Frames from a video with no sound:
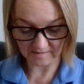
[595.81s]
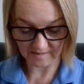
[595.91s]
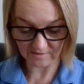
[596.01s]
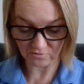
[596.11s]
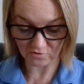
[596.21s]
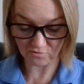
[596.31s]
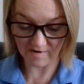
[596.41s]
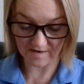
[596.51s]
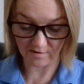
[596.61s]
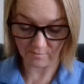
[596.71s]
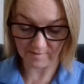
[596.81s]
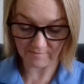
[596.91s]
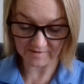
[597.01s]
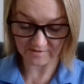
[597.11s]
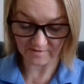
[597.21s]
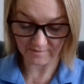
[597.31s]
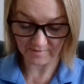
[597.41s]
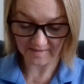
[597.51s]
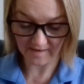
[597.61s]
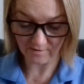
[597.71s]
And I can just crack on with rest on it
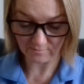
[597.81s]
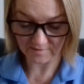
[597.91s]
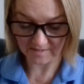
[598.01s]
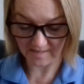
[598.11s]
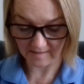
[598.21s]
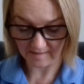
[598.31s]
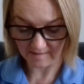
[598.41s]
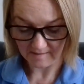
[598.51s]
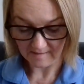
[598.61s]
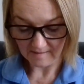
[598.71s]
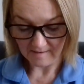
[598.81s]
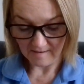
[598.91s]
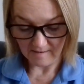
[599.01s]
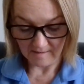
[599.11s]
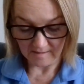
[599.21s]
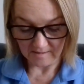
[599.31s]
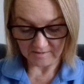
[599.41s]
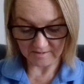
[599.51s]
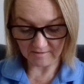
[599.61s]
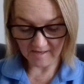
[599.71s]
when I get home tonight.
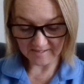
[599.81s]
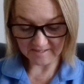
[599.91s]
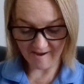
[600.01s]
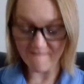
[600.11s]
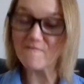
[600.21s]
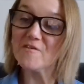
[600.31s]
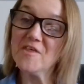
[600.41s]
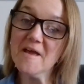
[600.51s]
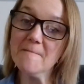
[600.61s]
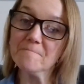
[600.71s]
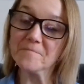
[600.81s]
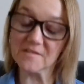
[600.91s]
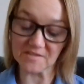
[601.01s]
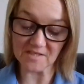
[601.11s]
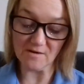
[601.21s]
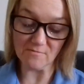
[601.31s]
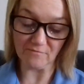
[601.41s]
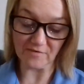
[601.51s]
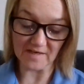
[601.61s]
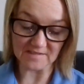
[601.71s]
So that's everything. Don't
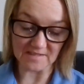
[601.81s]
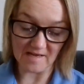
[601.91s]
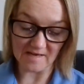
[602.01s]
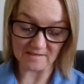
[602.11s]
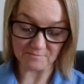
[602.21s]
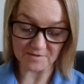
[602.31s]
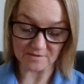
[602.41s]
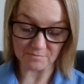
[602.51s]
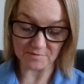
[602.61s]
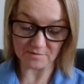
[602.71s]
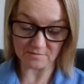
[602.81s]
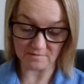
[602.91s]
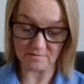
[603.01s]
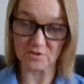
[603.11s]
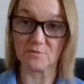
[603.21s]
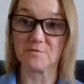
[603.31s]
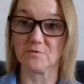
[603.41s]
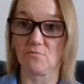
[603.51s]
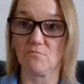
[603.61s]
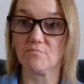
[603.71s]
forget to like and
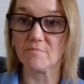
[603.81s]
subscribe.